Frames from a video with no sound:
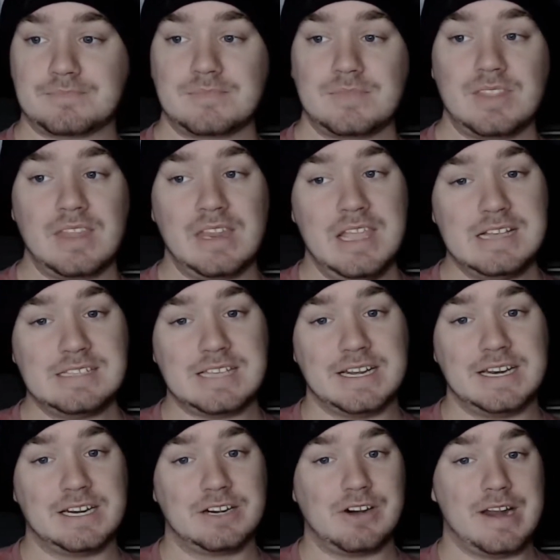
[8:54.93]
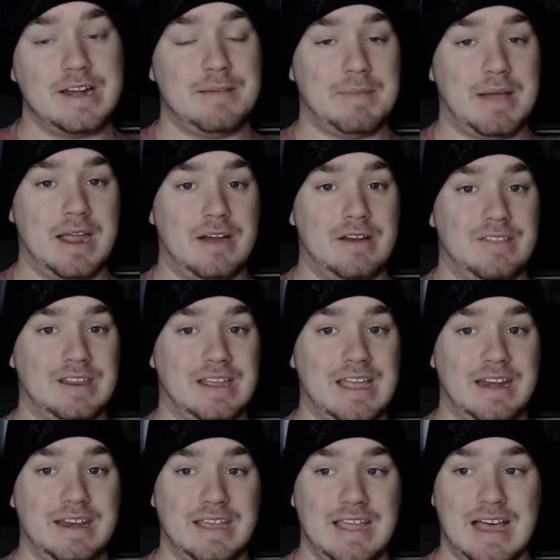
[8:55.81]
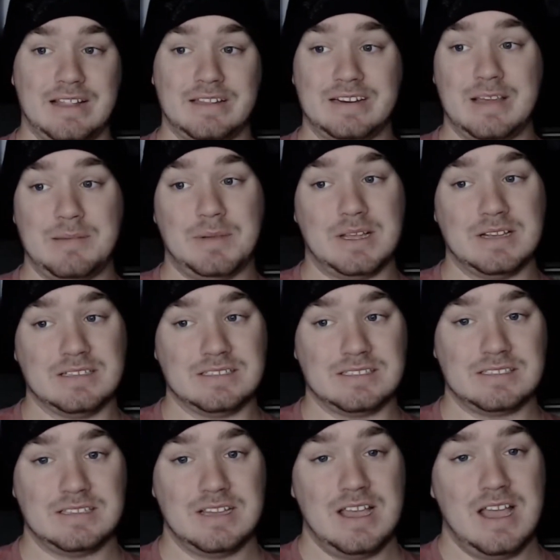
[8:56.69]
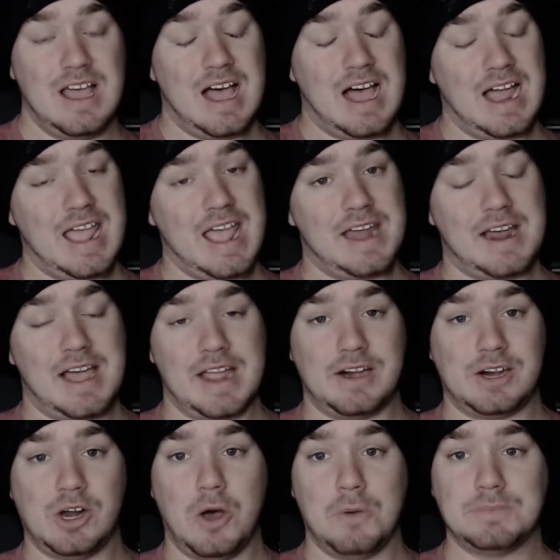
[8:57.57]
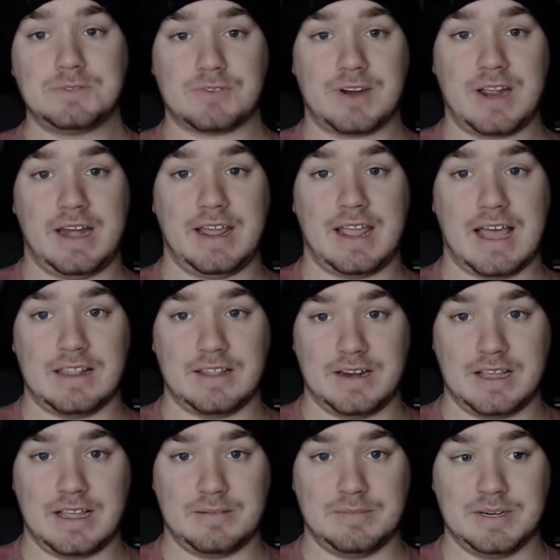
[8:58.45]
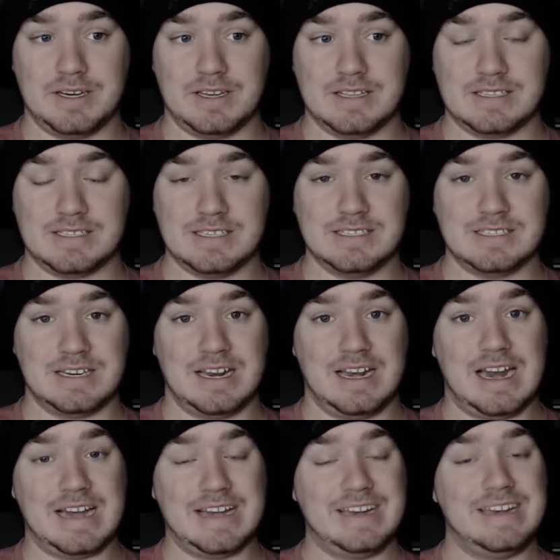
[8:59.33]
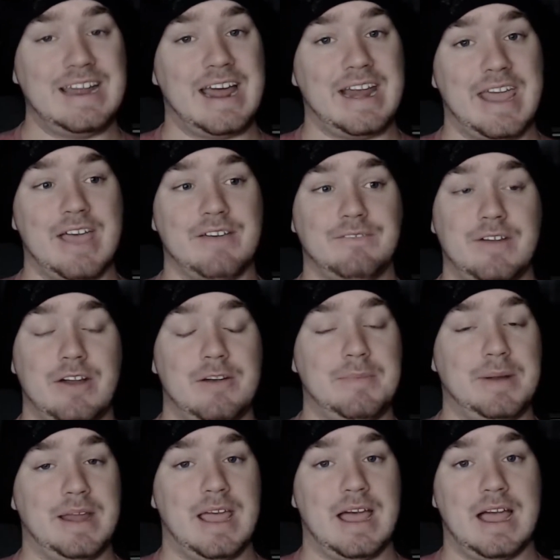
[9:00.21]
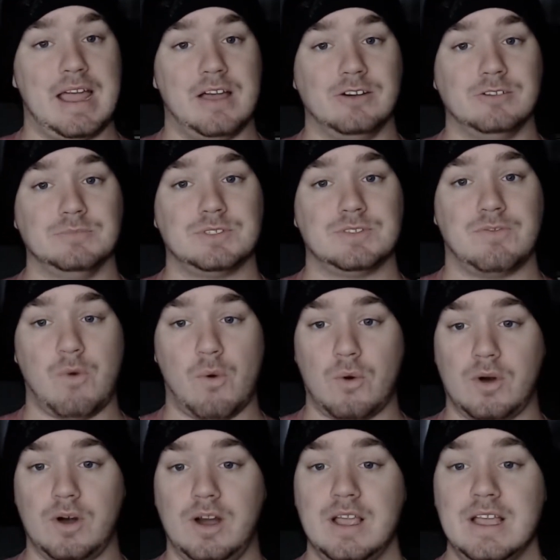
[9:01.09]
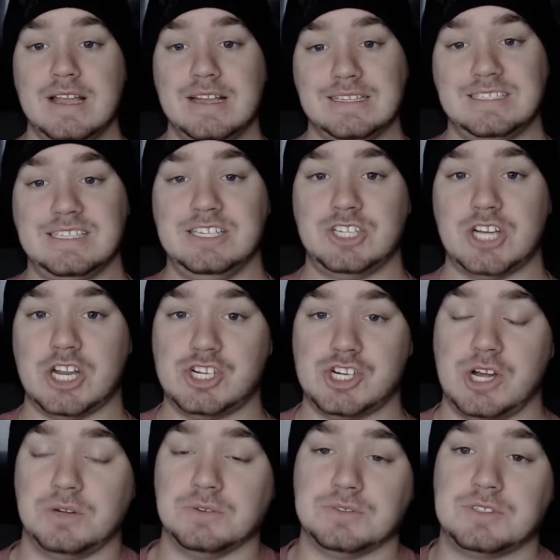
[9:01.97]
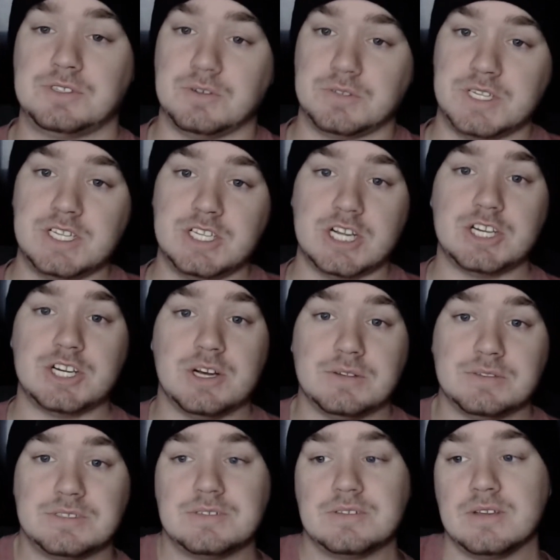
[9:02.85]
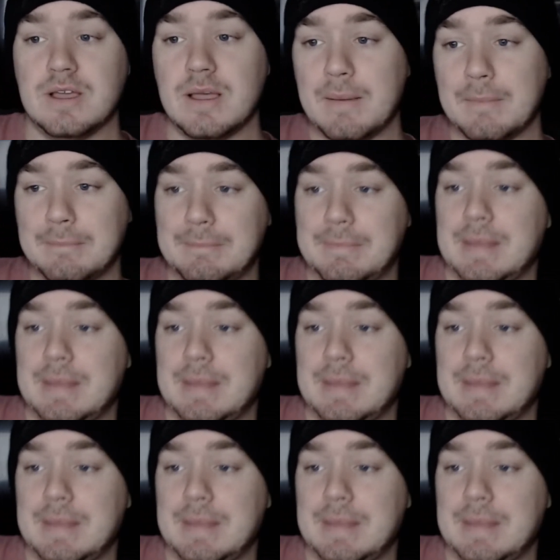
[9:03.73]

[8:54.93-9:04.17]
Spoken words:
Yes, I did grade him higher than Kenny Galladay because I had higher hopes for Kenny Galladay coming into the season, and I did not have very many high hopes for TJ Jones. So TJ Jones, B-.